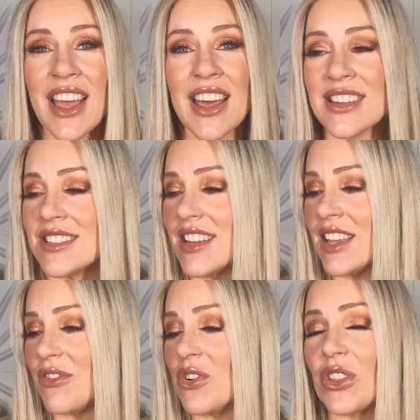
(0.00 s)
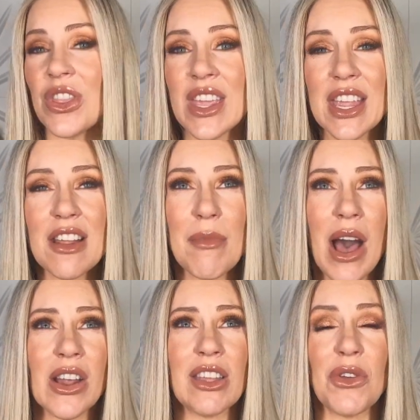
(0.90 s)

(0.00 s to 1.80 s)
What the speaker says: And if you're thinking about,